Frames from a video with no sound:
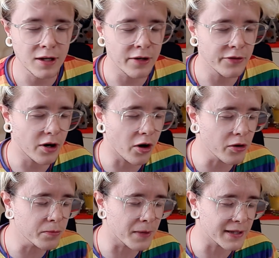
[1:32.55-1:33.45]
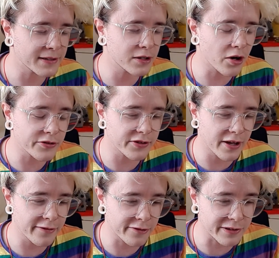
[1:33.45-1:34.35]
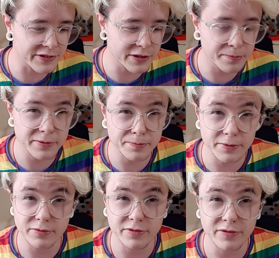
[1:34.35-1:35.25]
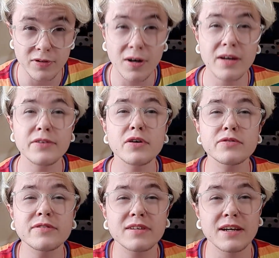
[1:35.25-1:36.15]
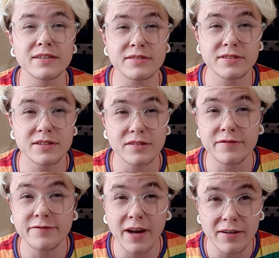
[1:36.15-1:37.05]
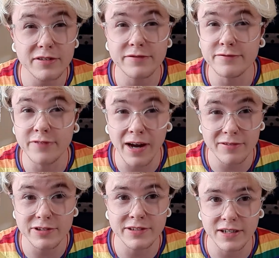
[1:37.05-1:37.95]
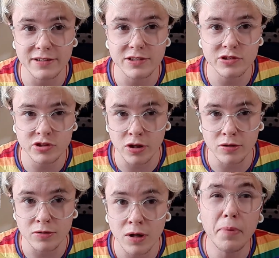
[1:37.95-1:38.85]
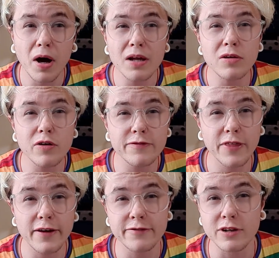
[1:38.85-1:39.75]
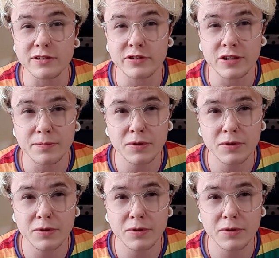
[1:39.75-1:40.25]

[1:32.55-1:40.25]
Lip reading: And oh my god, their friendship is beautiful. I know Skins is a very dated show, but I love their friendship.